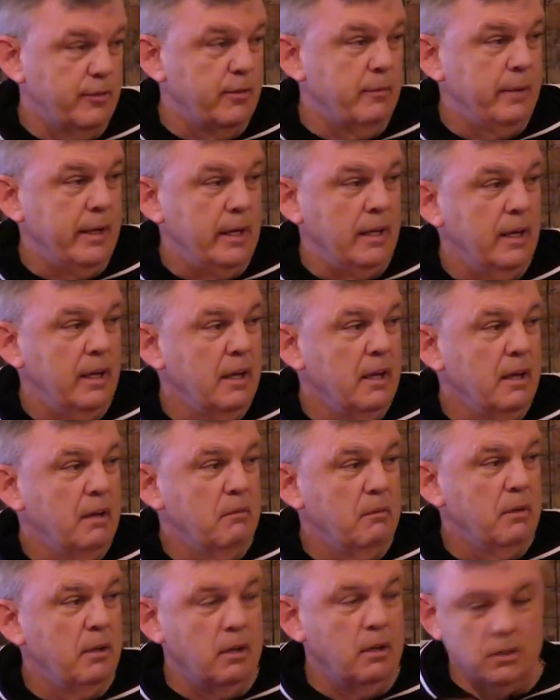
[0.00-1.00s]
for me.
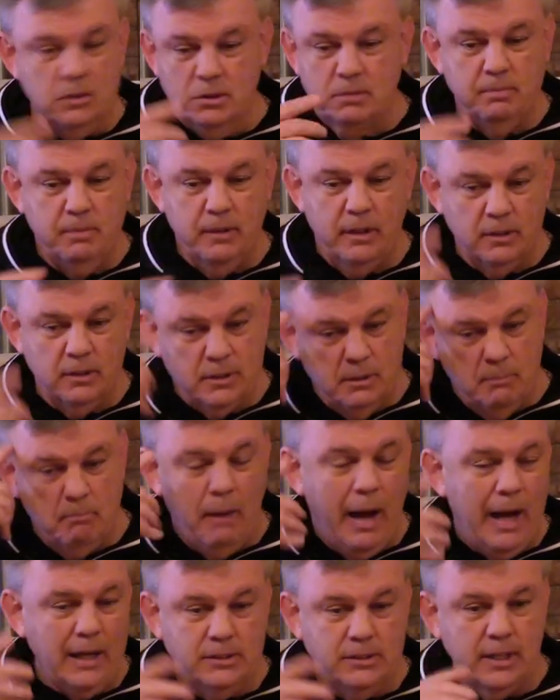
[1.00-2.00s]
Yeah. Because because in
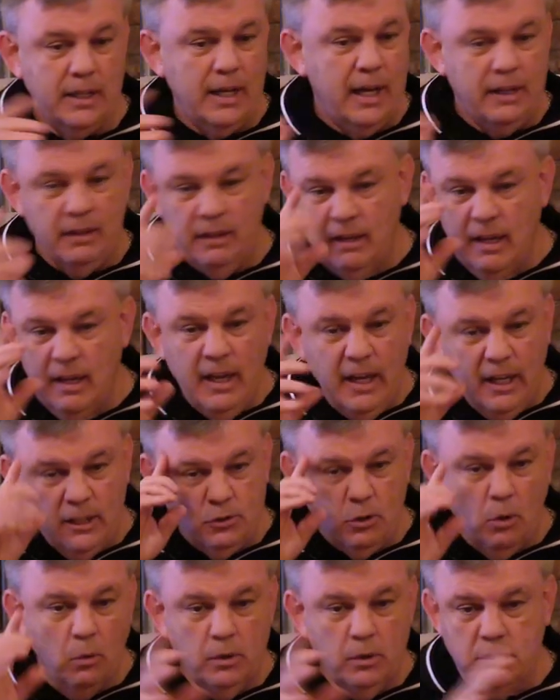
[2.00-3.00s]
boxing, I
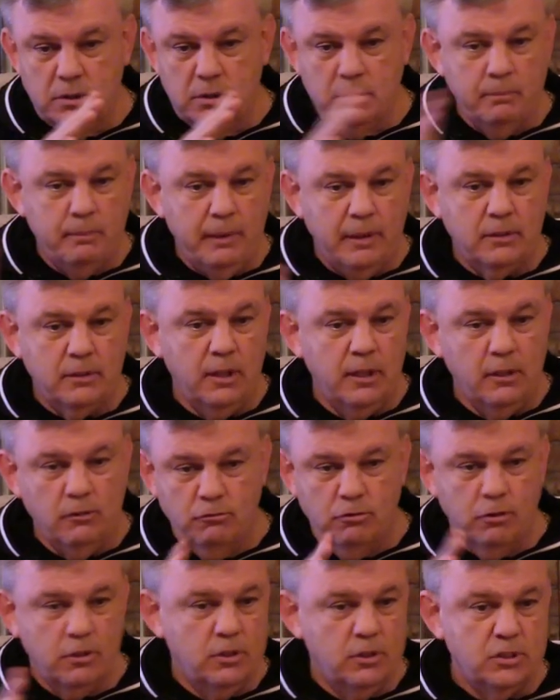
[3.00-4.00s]
it's always about the
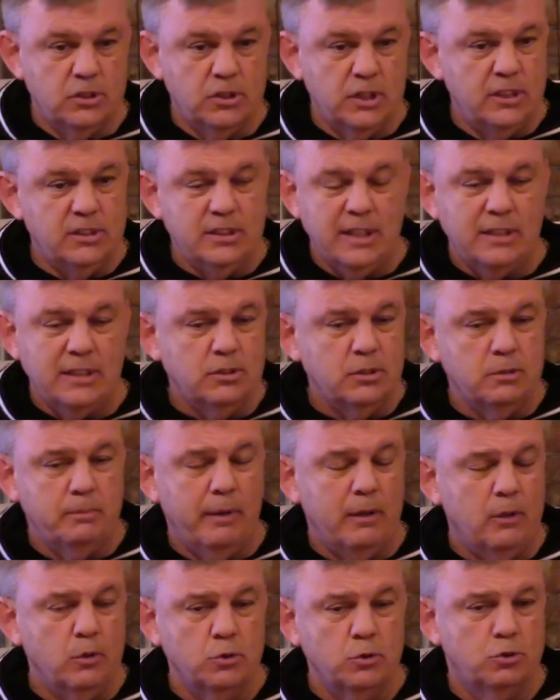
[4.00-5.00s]
intricacies, not just
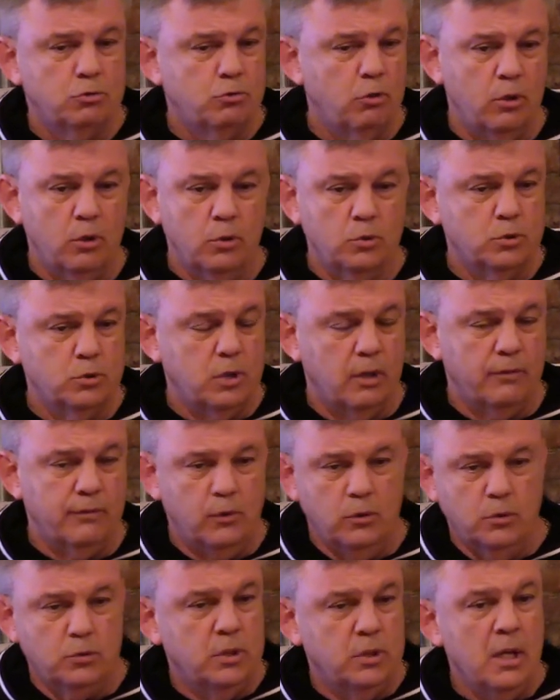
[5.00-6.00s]
about who's stronger, who's tougher,
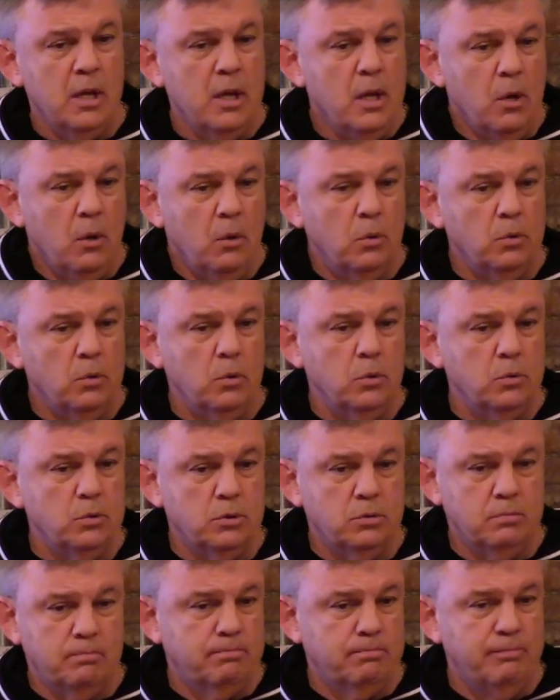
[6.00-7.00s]
who's who,
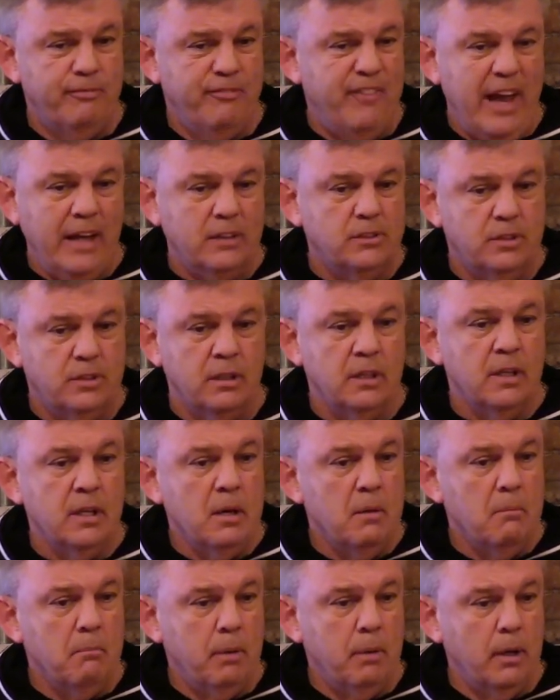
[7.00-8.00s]
who's faster,
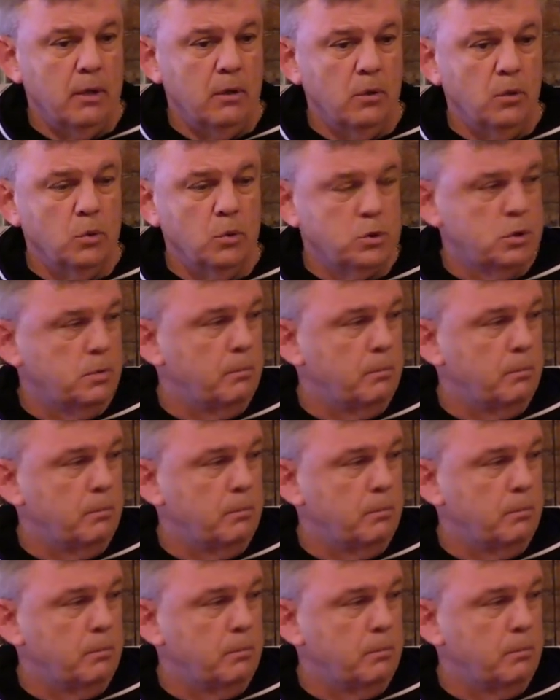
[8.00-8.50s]
but who's